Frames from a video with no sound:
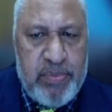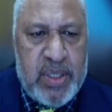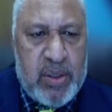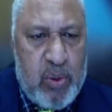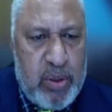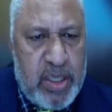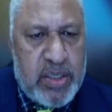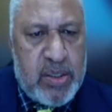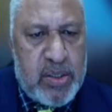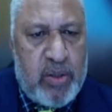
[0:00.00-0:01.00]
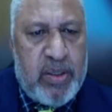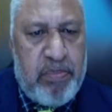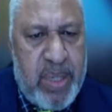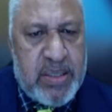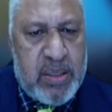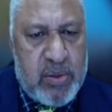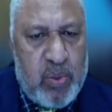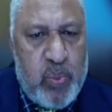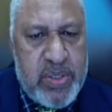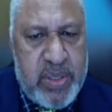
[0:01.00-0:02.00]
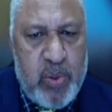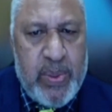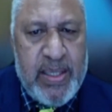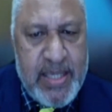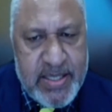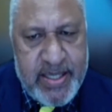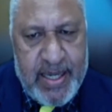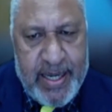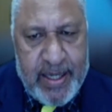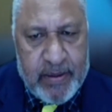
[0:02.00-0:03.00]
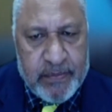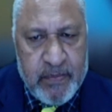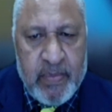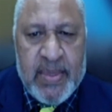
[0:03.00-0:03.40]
terms and conditions on the basis on which they will lease their land,